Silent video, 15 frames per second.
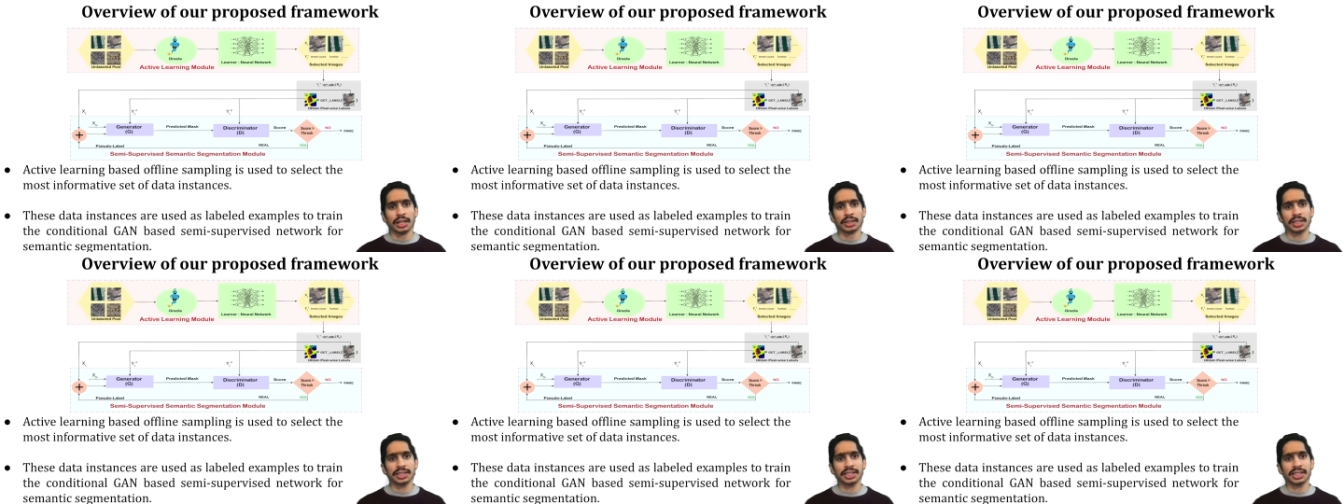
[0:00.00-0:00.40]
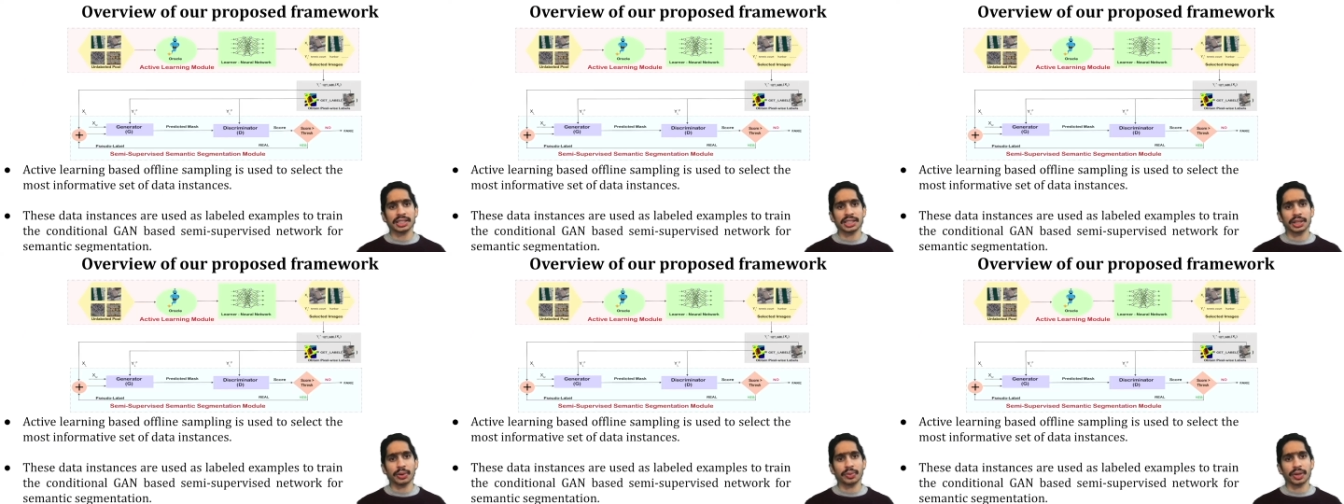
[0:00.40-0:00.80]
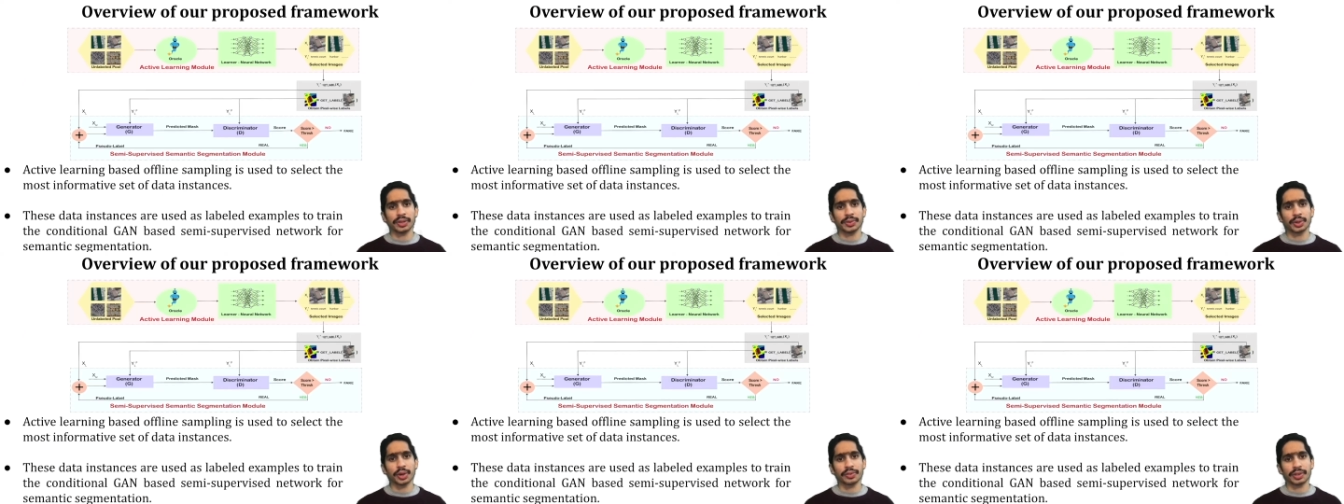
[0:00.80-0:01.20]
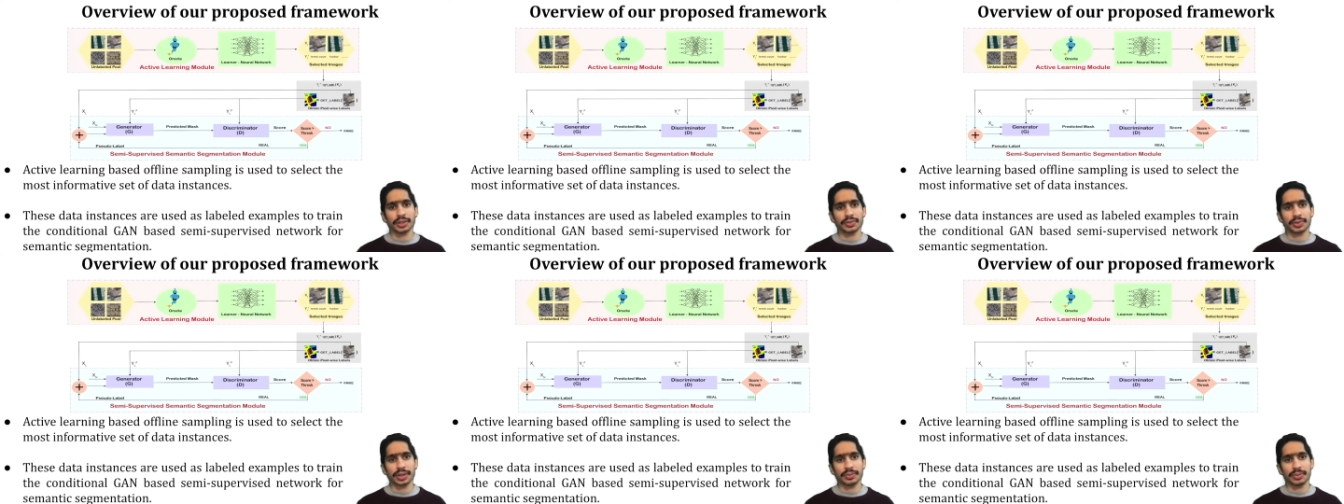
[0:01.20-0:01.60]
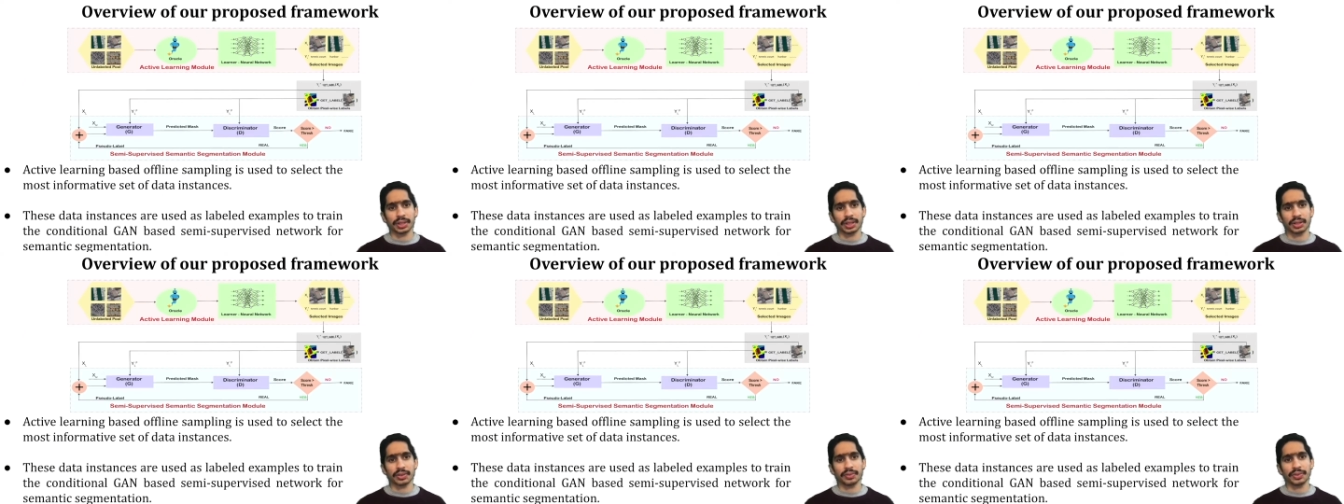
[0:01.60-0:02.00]
This is the overview of our framework.
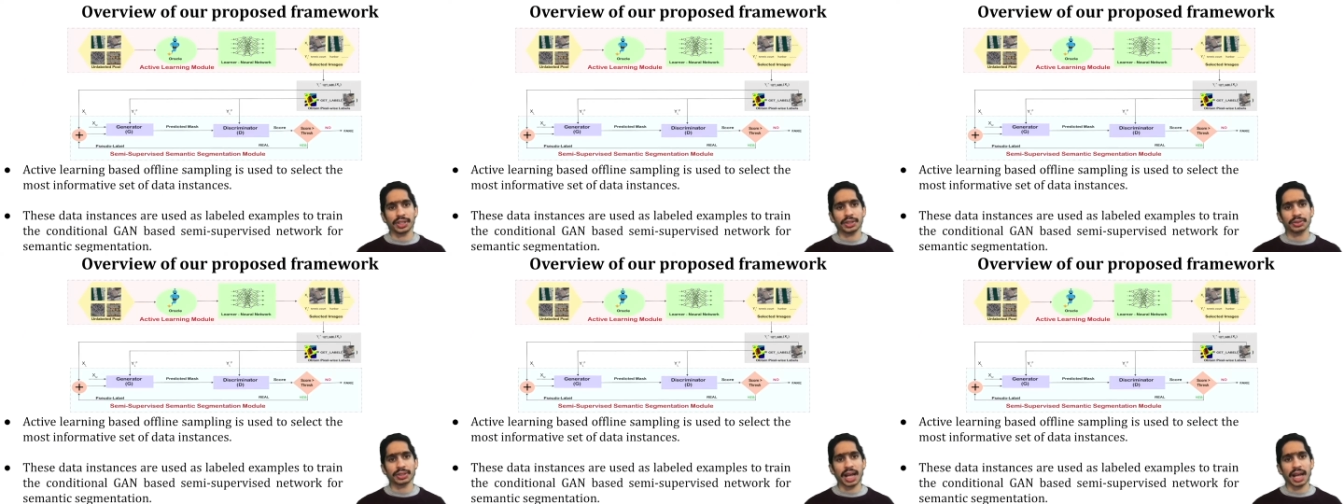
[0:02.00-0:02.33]
We used